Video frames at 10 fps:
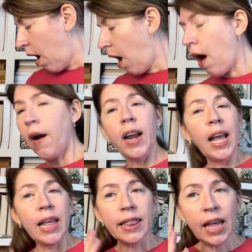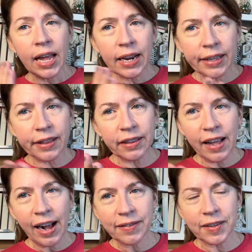All right, and then the
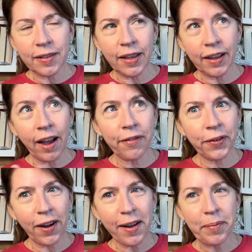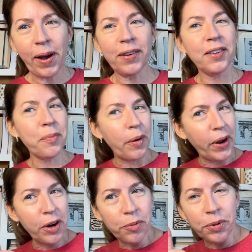last thing I forgot about is my
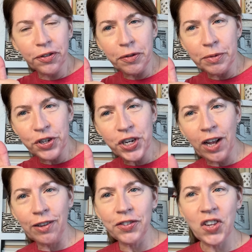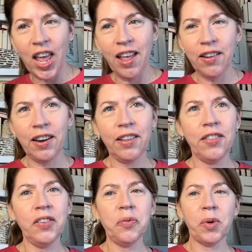random book from the shelves. And
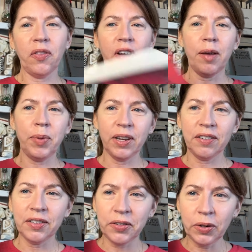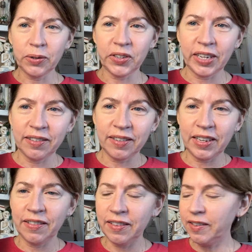this month I picked Zero Saints.
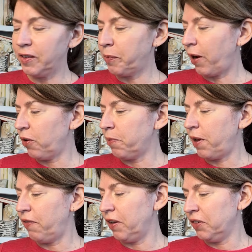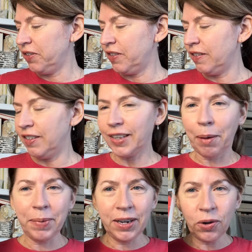And this is by one of my favorites. This is
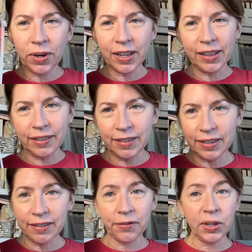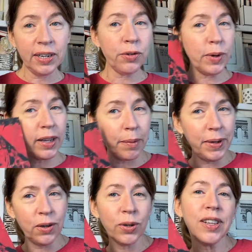Gabino Iglesias. Have you guys read
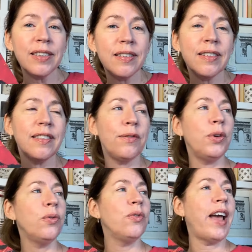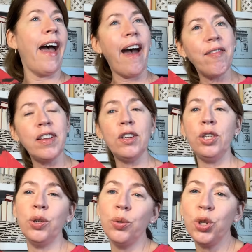Gabino Iglesias? If you haven't,
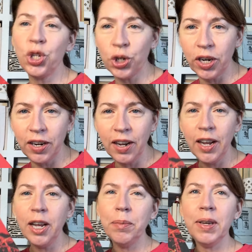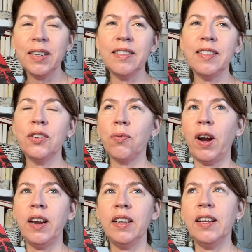you should, because his
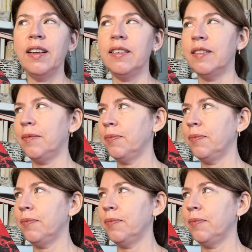writing is